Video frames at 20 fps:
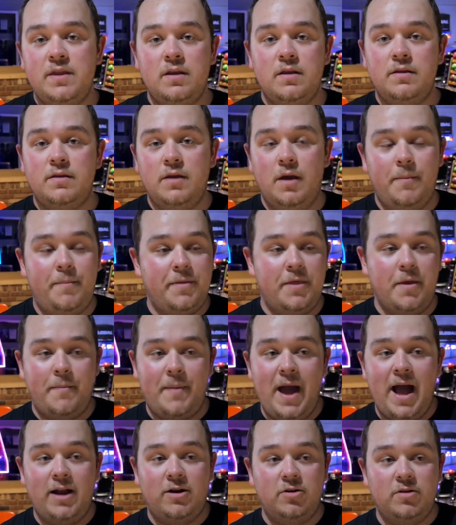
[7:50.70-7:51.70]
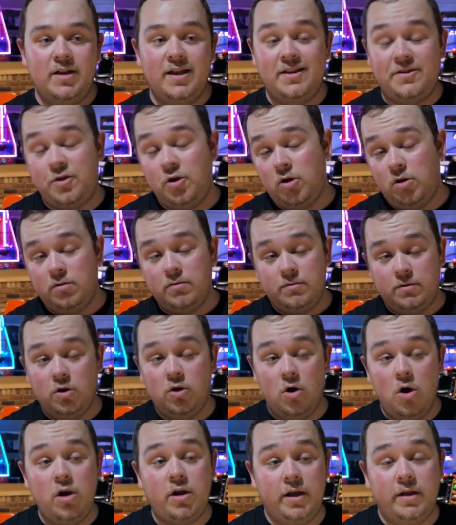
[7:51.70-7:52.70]
The pattern, they're
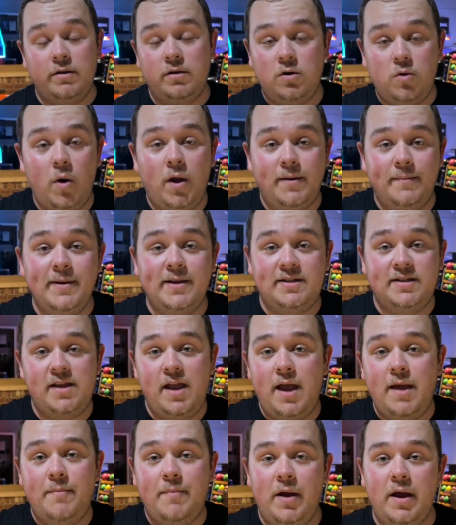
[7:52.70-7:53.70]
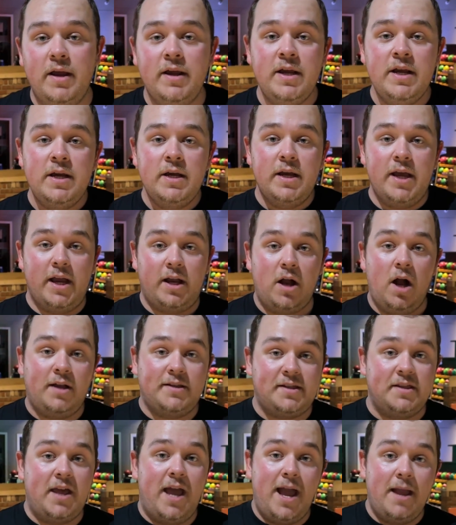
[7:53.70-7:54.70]
hooking quite a bit today, but it got
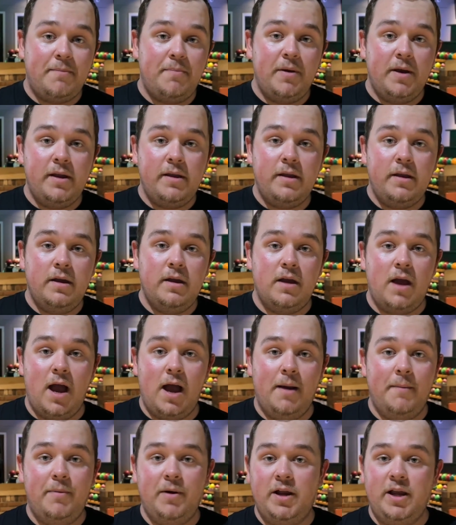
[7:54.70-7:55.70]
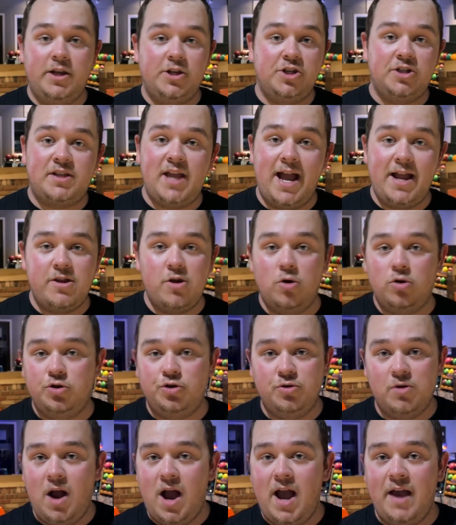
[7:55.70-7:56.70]
to the head pin, but it just had no
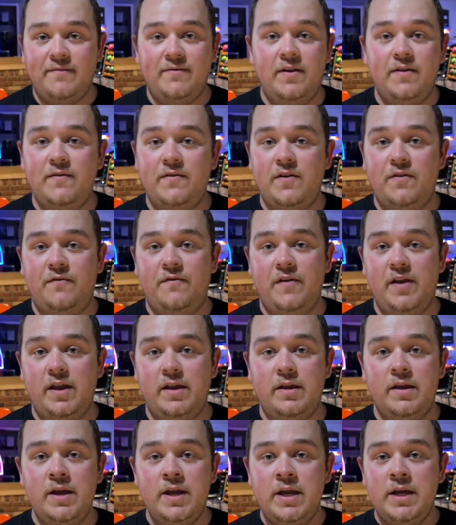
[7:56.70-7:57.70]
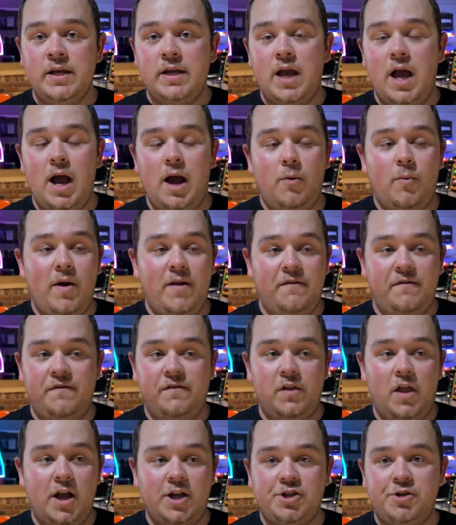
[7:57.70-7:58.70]
drive, even if it went
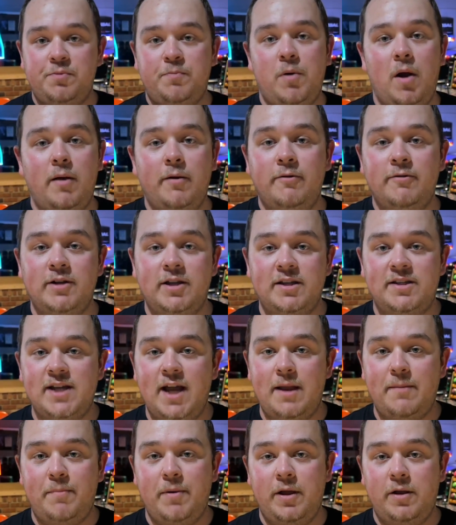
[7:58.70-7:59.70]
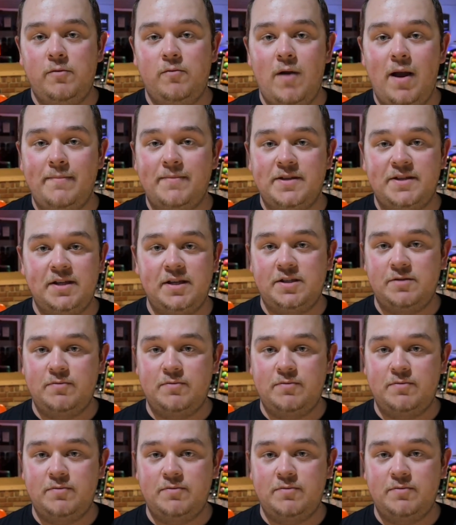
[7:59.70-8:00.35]
flush, probably with a 10 pin, wrapped the 6